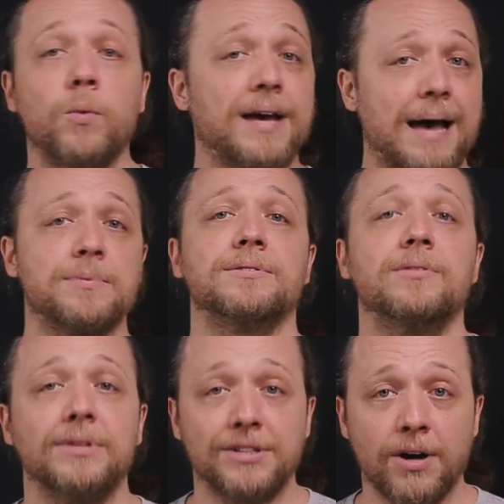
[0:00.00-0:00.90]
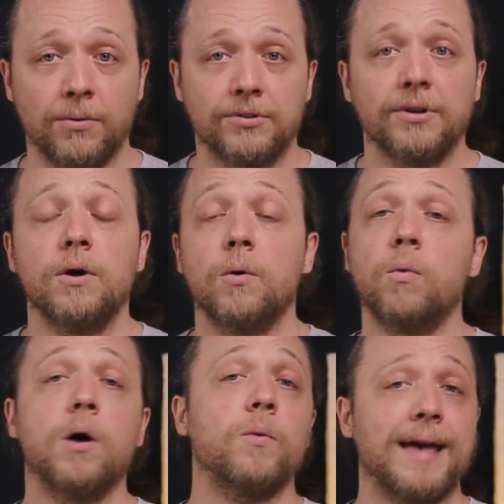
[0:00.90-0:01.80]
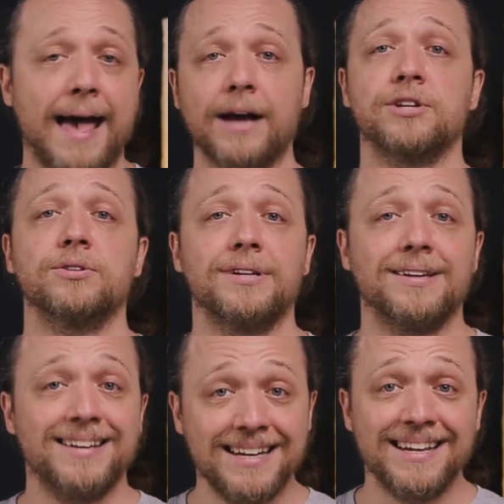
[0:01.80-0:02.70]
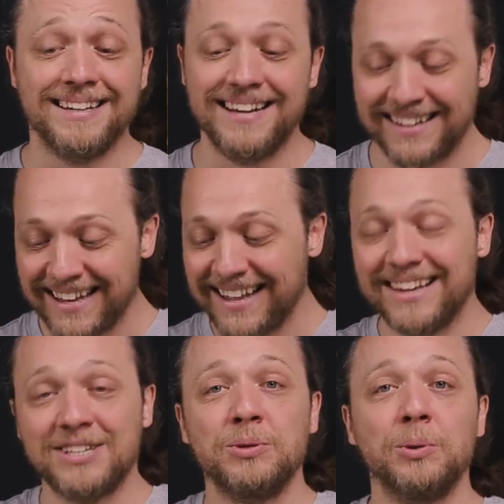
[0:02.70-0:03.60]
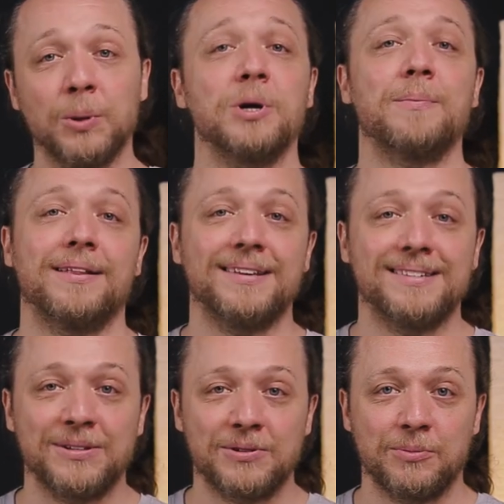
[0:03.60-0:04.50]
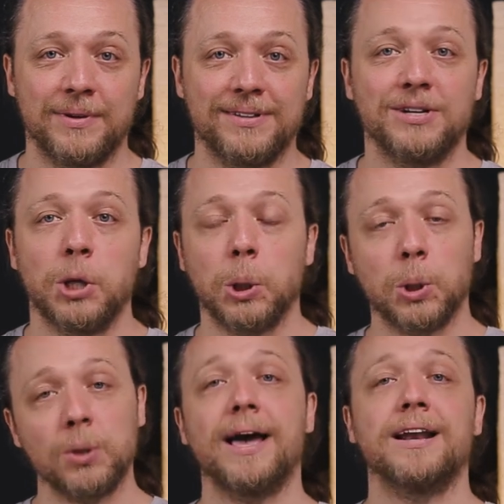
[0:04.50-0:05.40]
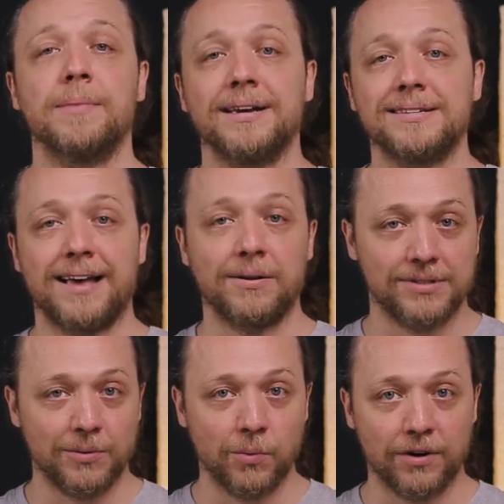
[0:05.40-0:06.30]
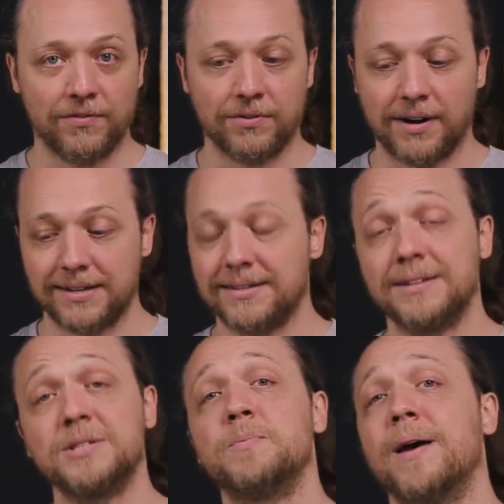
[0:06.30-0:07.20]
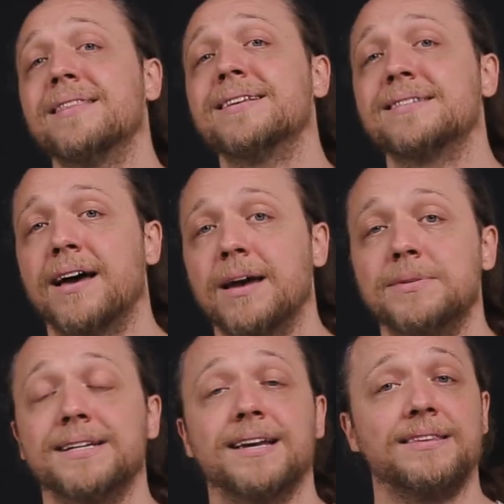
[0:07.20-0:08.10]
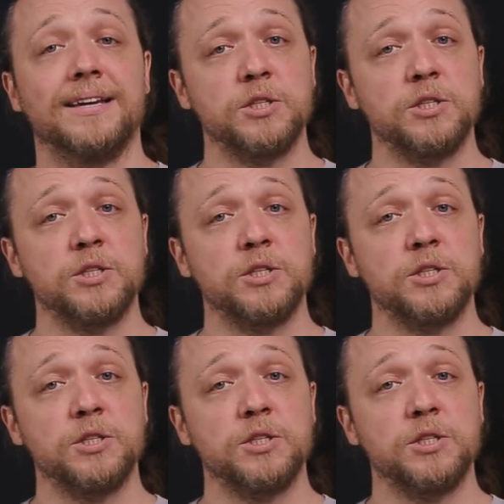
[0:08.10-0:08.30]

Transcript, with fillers: We absolutely don't. What we actually need is to learn about these instruments, learn how to make sounds that work for us, spend the time to get the